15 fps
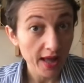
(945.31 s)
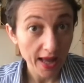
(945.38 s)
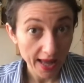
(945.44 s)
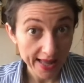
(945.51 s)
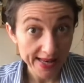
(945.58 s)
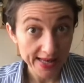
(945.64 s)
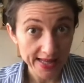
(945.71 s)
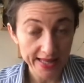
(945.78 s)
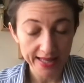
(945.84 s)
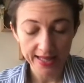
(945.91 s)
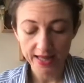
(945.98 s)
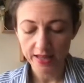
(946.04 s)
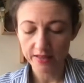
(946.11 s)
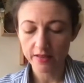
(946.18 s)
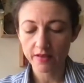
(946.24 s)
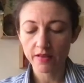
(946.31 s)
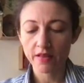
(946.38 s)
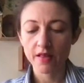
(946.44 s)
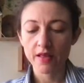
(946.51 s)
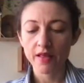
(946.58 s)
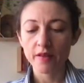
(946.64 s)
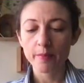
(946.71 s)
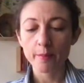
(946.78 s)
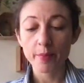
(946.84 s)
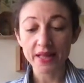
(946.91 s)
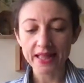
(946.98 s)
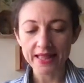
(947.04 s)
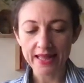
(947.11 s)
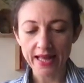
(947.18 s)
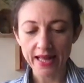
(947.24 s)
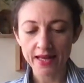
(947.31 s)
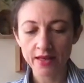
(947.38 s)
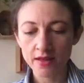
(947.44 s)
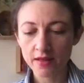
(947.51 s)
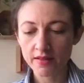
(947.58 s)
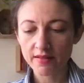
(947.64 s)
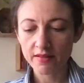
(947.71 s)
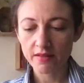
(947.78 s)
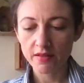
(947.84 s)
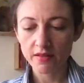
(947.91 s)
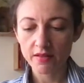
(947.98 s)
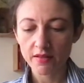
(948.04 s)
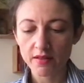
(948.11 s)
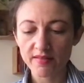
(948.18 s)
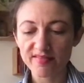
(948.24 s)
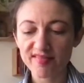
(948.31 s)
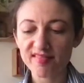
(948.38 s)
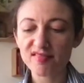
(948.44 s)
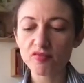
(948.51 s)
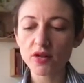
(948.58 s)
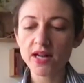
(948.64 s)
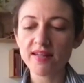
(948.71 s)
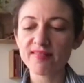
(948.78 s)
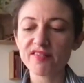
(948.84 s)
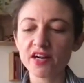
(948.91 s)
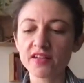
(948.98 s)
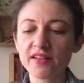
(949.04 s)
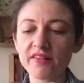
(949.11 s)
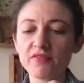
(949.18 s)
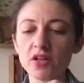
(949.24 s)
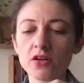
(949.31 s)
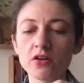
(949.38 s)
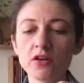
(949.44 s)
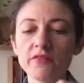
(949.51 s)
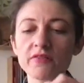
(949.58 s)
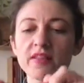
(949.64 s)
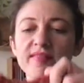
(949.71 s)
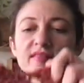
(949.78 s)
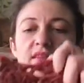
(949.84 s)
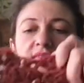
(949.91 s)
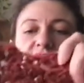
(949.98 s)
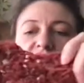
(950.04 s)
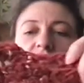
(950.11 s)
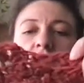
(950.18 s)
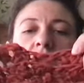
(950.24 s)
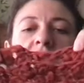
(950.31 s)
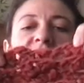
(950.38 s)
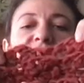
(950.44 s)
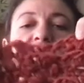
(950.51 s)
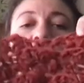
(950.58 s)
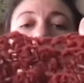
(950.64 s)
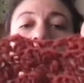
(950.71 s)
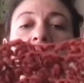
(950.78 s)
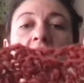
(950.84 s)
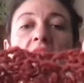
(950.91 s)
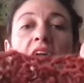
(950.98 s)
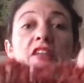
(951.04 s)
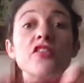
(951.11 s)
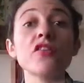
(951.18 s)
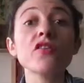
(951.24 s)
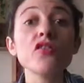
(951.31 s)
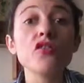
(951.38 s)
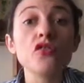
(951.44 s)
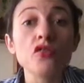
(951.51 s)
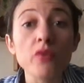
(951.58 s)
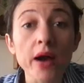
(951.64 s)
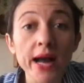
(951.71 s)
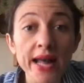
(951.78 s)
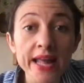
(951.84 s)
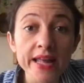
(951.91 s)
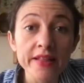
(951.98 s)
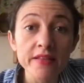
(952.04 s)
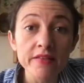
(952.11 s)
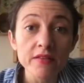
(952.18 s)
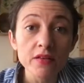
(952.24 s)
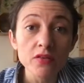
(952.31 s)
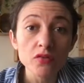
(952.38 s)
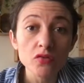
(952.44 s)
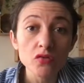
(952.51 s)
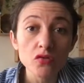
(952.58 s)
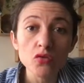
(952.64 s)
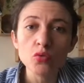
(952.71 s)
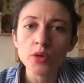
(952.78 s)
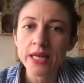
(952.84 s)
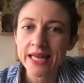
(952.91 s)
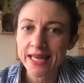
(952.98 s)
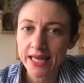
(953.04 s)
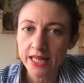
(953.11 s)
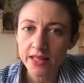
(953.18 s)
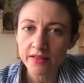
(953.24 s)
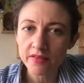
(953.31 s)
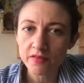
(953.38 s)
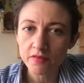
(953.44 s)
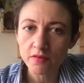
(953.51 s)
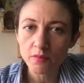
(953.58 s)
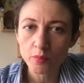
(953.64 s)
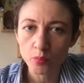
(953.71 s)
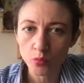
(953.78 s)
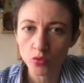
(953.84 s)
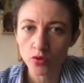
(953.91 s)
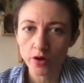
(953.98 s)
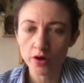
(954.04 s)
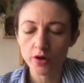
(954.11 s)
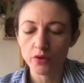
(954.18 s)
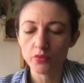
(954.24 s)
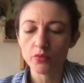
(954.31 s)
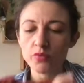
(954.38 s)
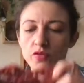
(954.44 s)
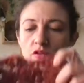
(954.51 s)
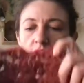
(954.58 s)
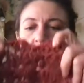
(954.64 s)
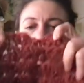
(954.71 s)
I like it. But then, since when I started having all of these concerns, I just tried to knit more loosely.